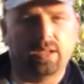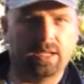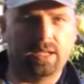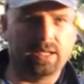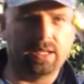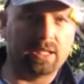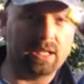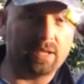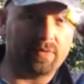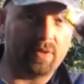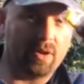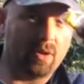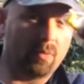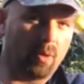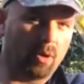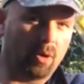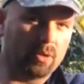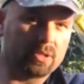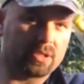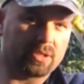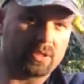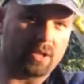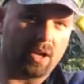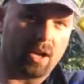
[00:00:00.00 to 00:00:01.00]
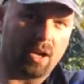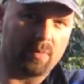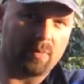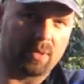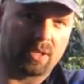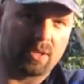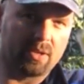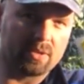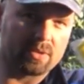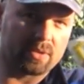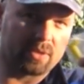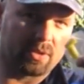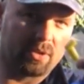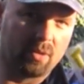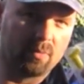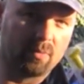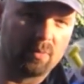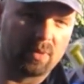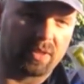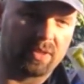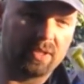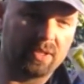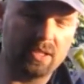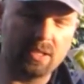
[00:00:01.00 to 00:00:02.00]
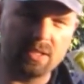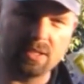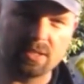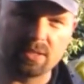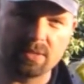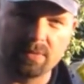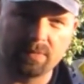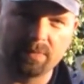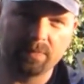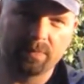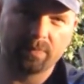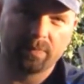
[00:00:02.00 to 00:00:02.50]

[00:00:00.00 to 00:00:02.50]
You give it a one star because they come with these.